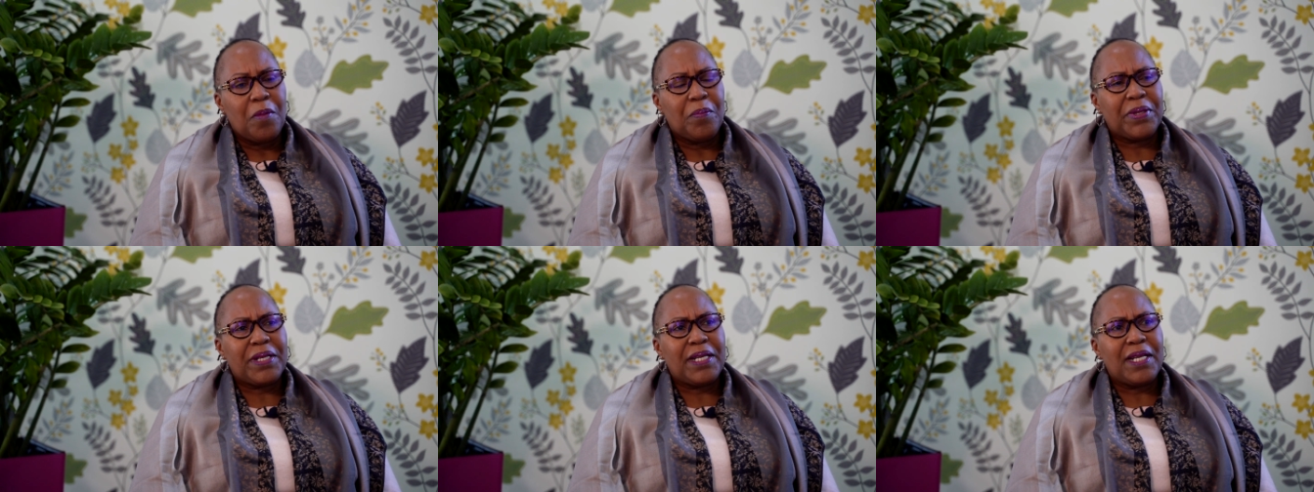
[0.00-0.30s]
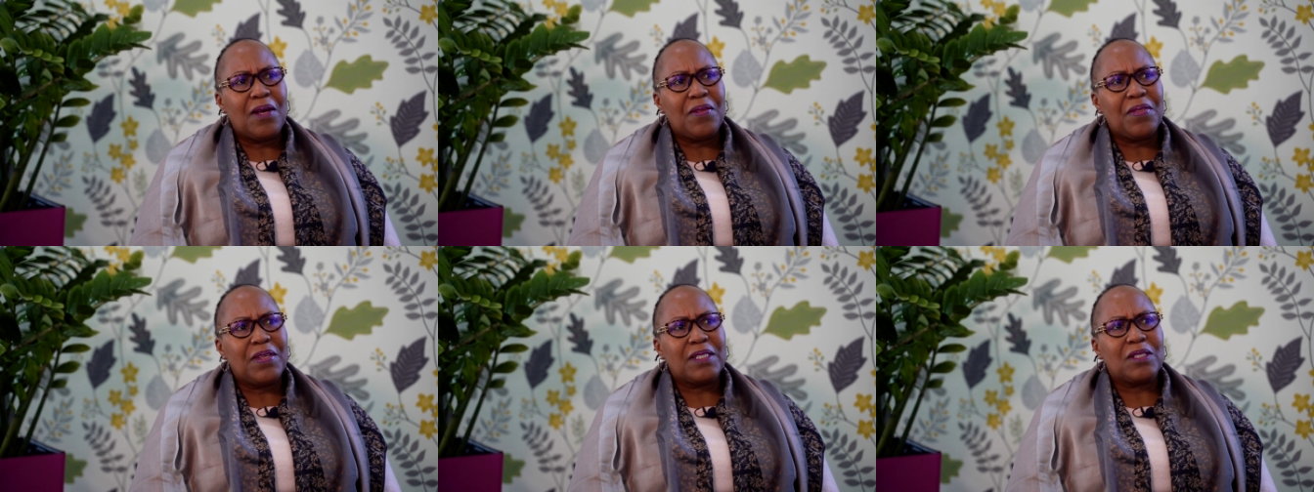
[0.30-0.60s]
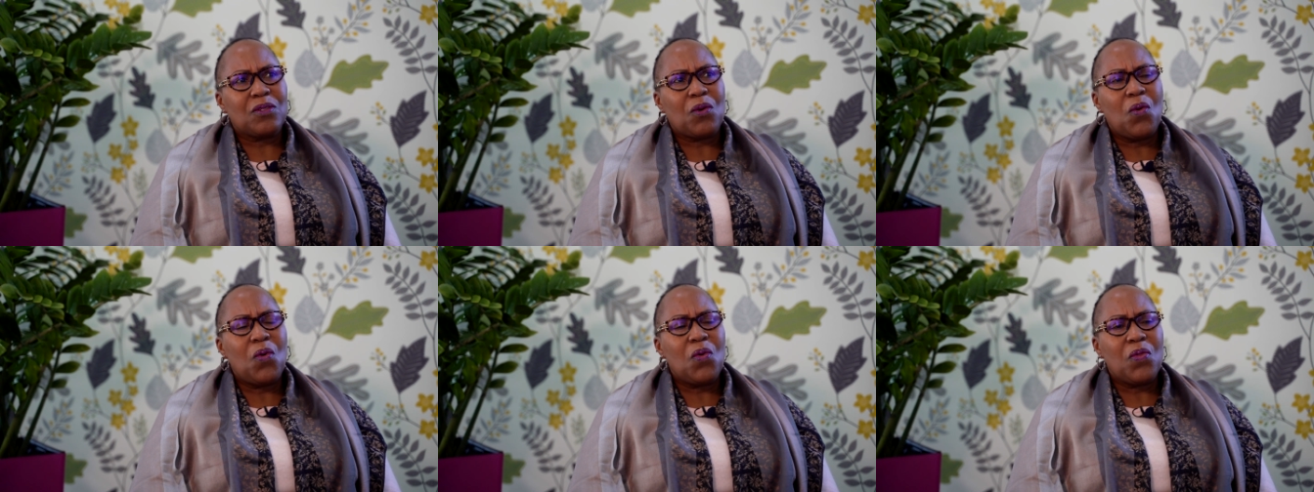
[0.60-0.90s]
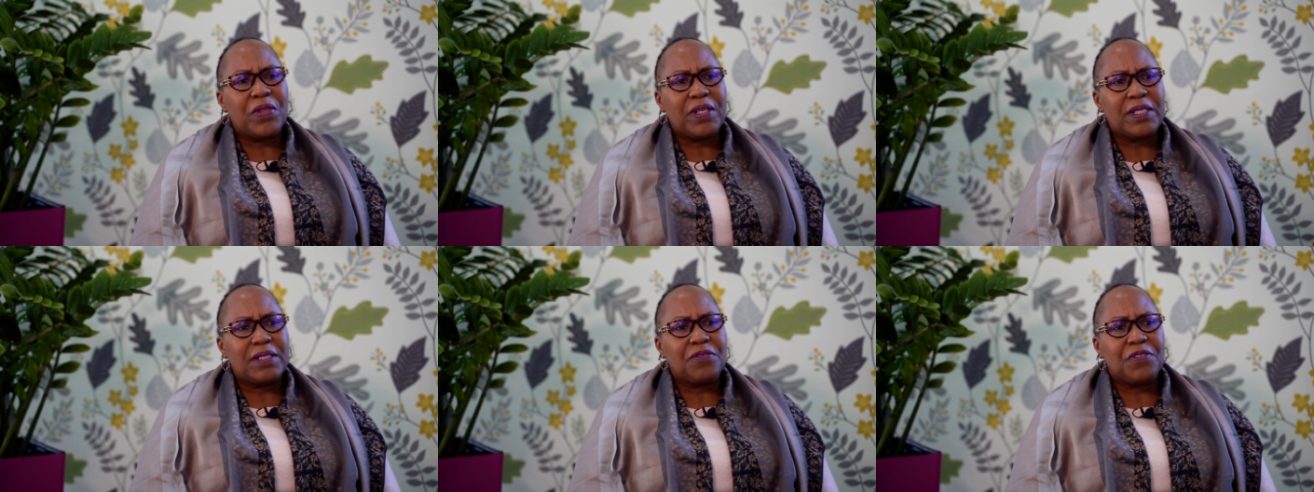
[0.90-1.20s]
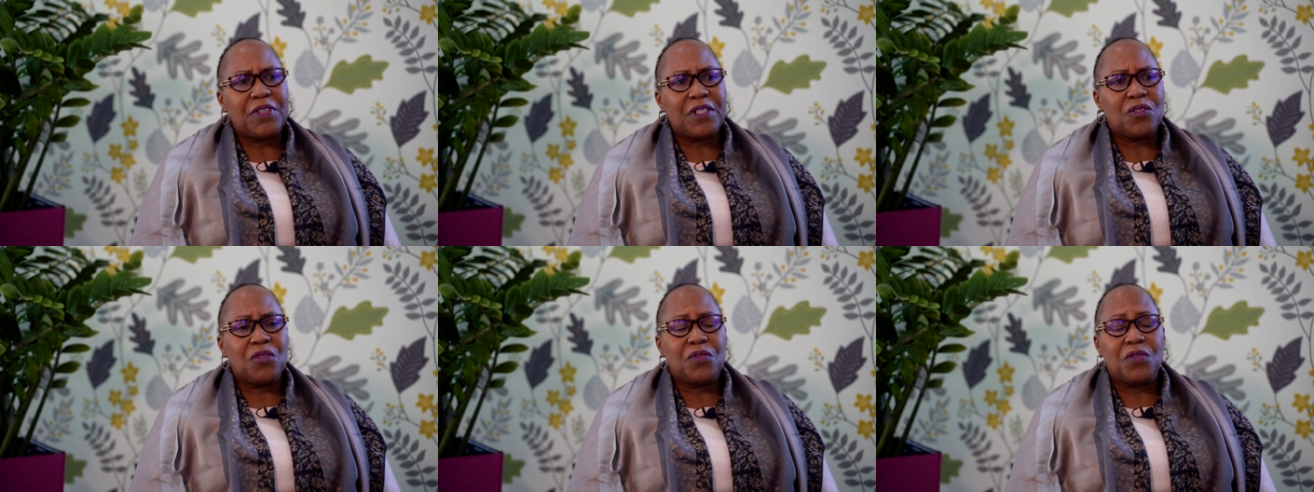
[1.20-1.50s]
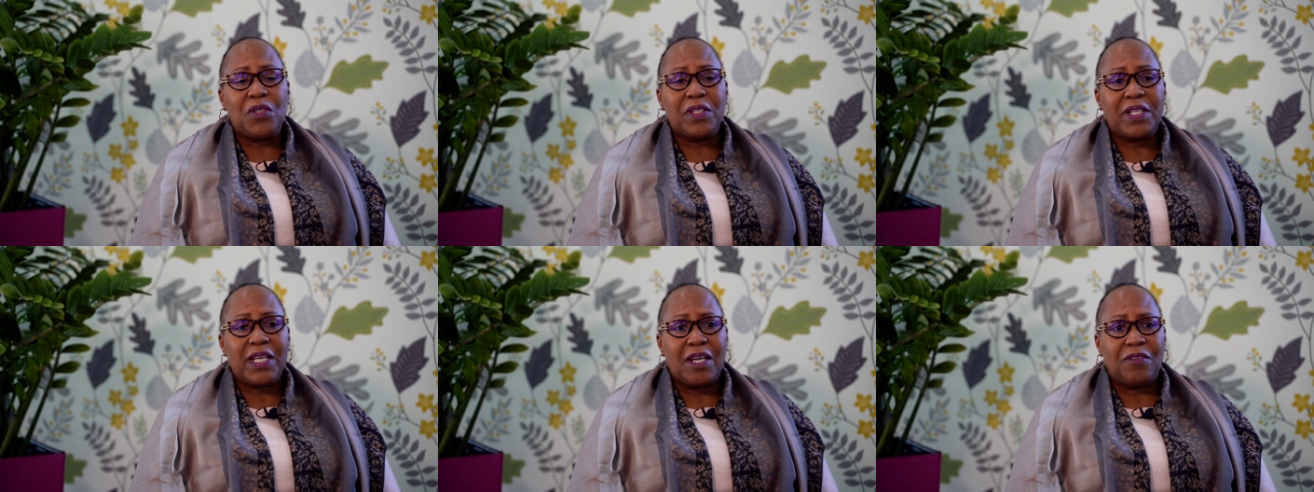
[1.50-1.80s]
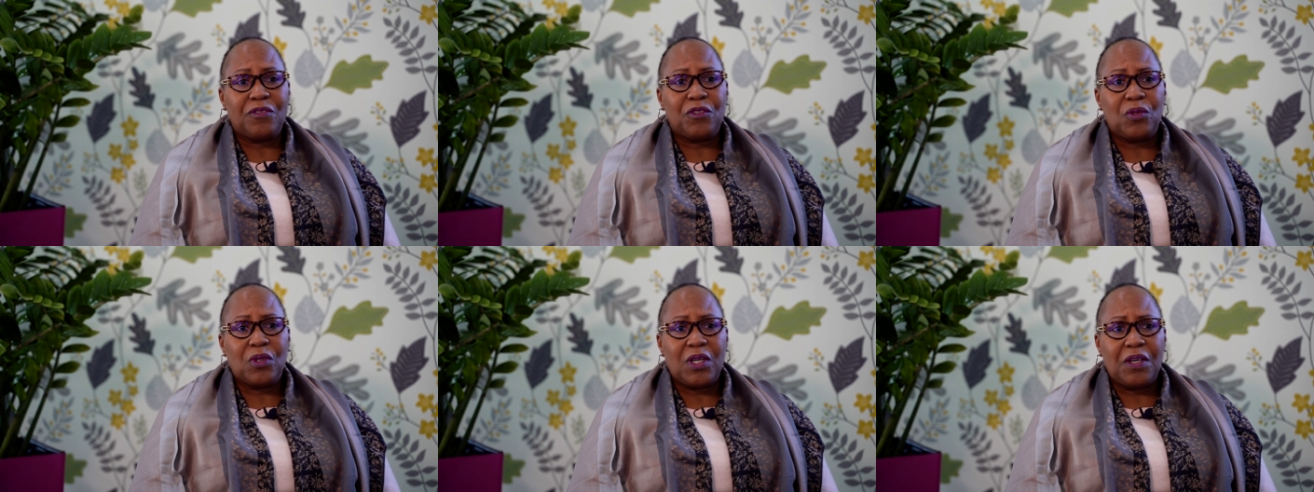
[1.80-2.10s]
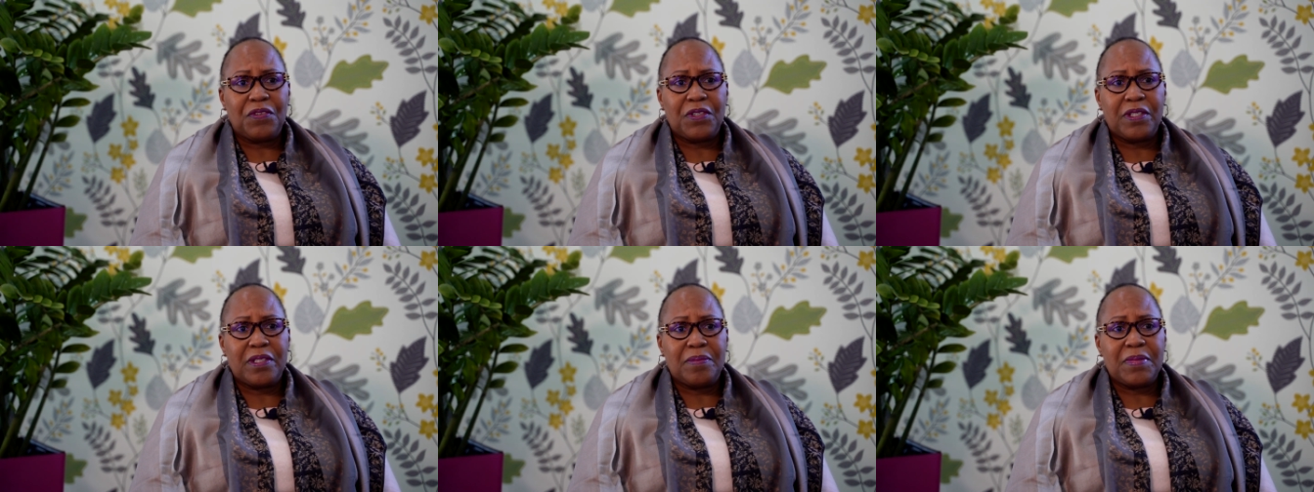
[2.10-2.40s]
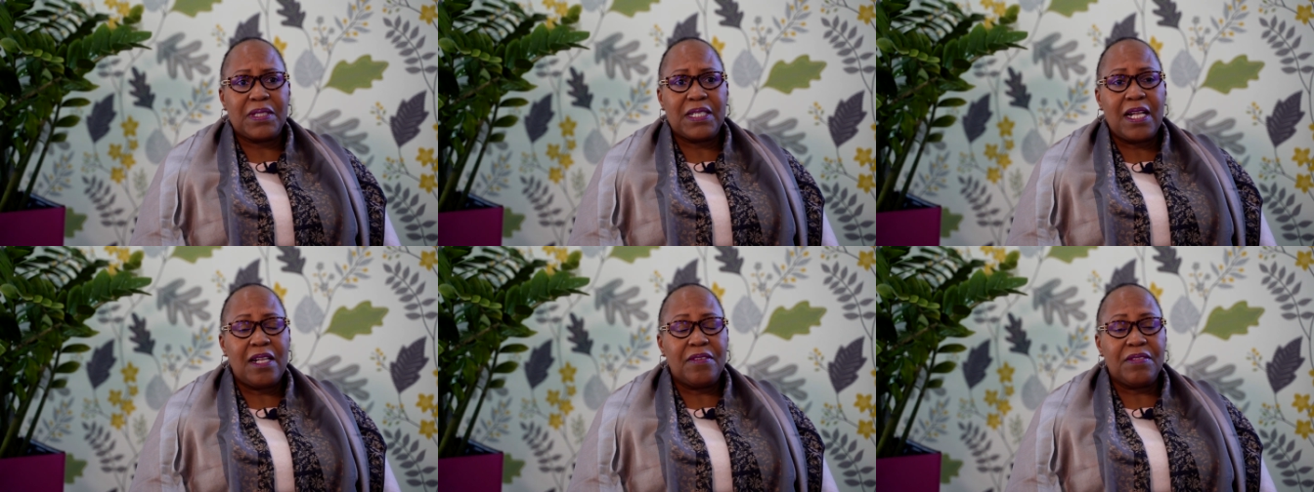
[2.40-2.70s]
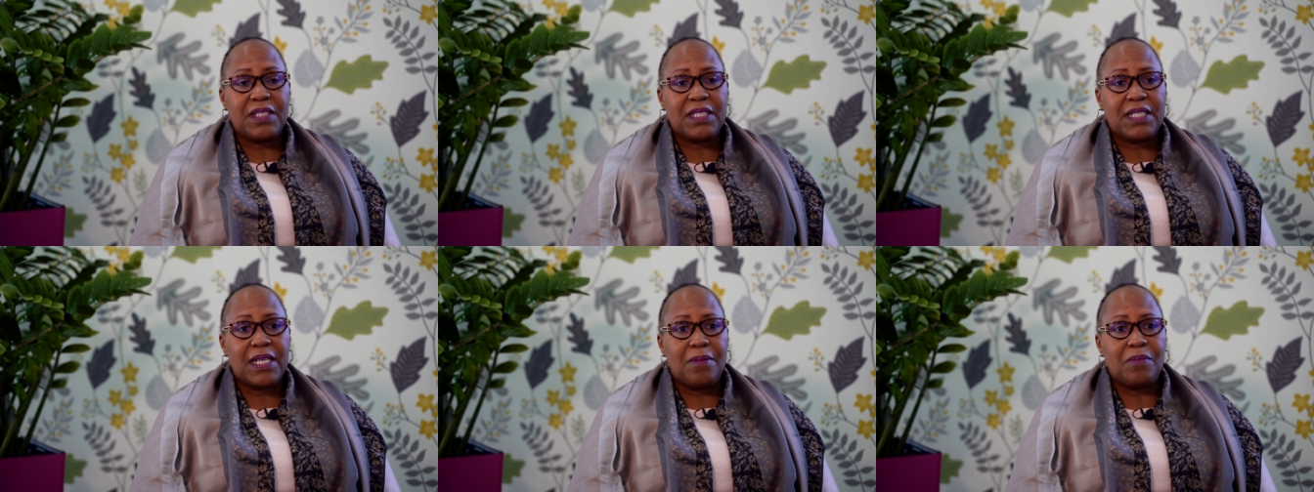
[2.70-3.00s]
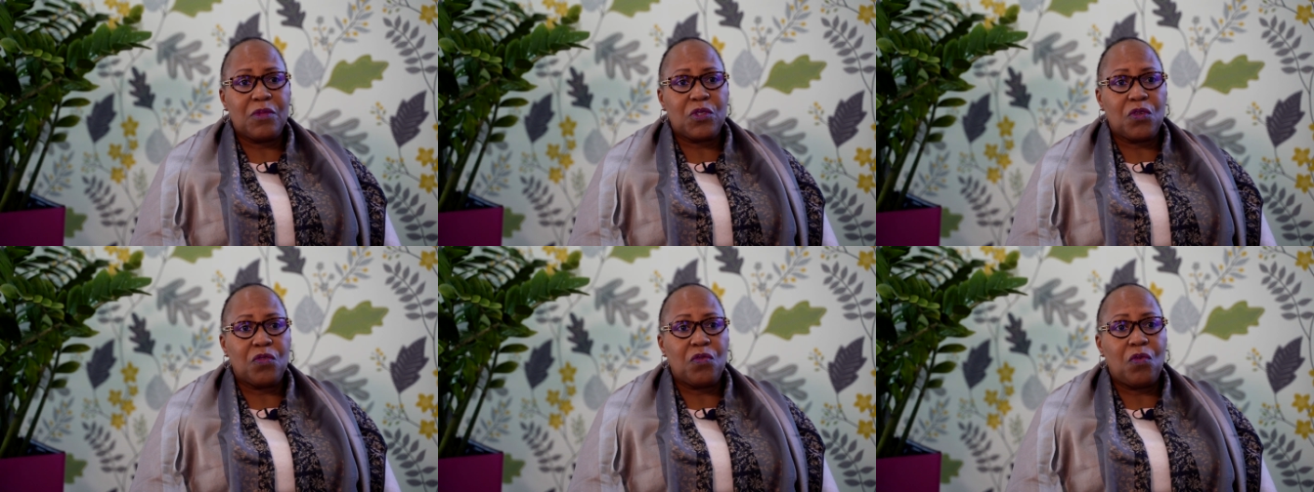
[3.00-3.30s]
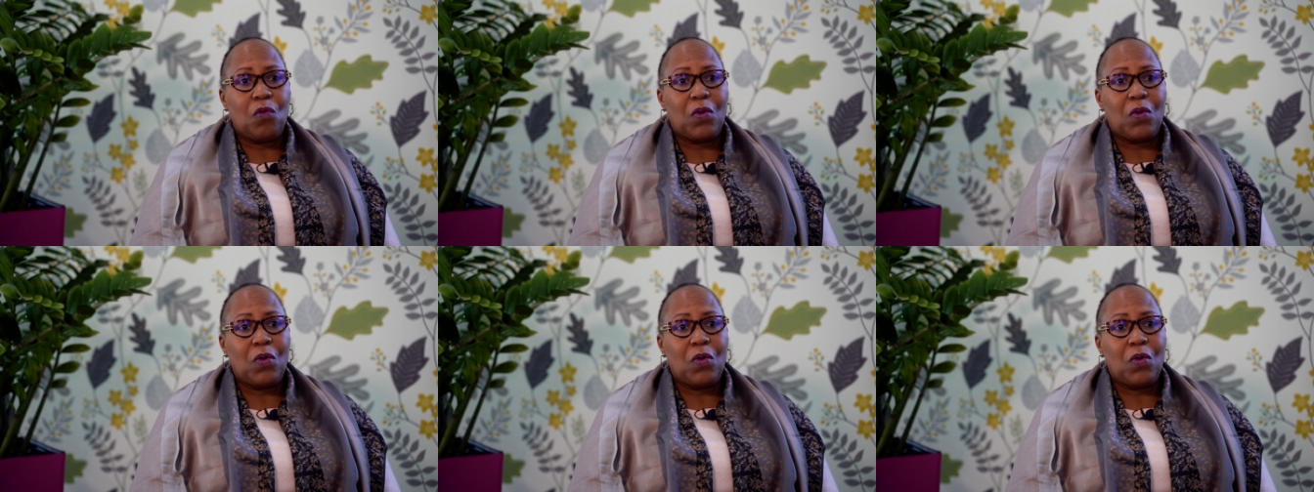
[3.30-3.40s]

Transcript: But now there's all this. First of all, they have to look after themselves in terms of